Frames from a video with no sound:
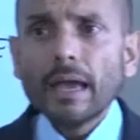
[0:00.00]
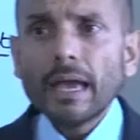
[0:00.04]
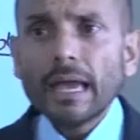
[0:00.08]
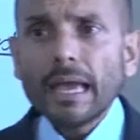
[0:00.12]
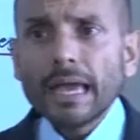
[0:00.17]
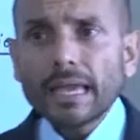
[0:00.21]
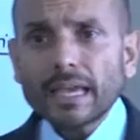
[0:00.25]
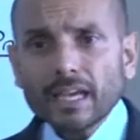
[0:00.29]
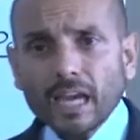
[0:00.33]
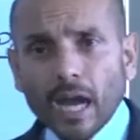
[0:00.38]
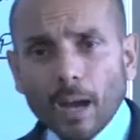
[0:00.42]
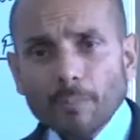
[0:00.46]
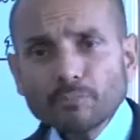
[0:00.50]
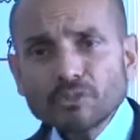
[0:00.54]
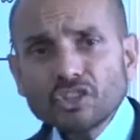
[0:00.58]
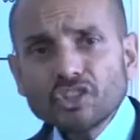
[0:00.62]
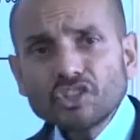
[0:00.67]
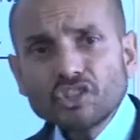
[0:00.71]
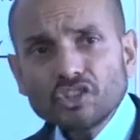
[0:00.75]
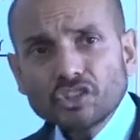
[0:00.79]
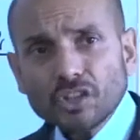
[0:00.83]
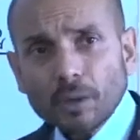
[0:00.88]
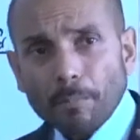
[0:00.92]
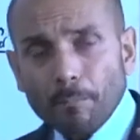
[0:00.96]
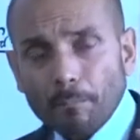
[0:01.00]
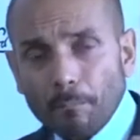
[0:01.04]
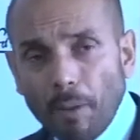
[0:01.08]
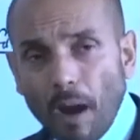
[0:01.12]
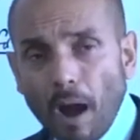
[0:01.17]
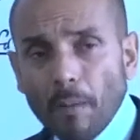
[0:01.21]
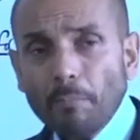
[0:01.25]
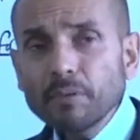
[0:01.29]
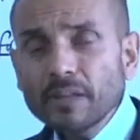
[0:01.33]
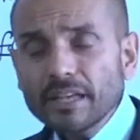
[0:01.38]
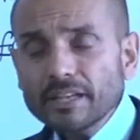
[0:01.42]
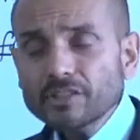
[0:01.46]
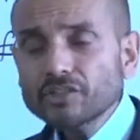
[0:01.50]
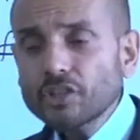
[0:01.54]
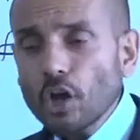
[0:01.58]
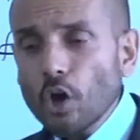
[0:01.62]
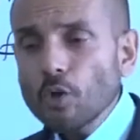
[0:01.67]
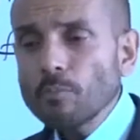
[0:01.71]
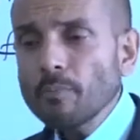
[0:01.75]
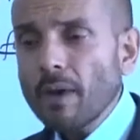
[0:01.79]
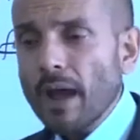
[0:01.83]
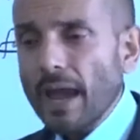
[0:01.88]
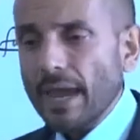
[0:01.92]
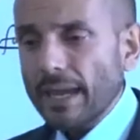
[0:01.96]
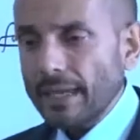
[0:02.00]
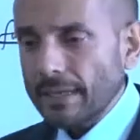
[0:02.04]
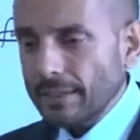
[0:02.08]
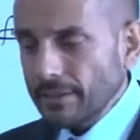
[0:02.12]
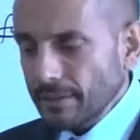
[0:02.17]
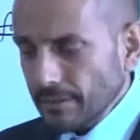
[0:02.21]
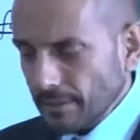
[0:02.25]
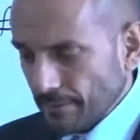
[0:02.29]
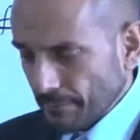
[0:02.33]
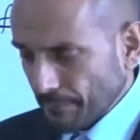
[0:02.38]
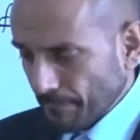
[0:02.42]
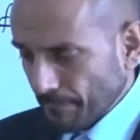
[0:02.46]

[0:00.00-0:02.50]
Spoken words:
It comes into the public domain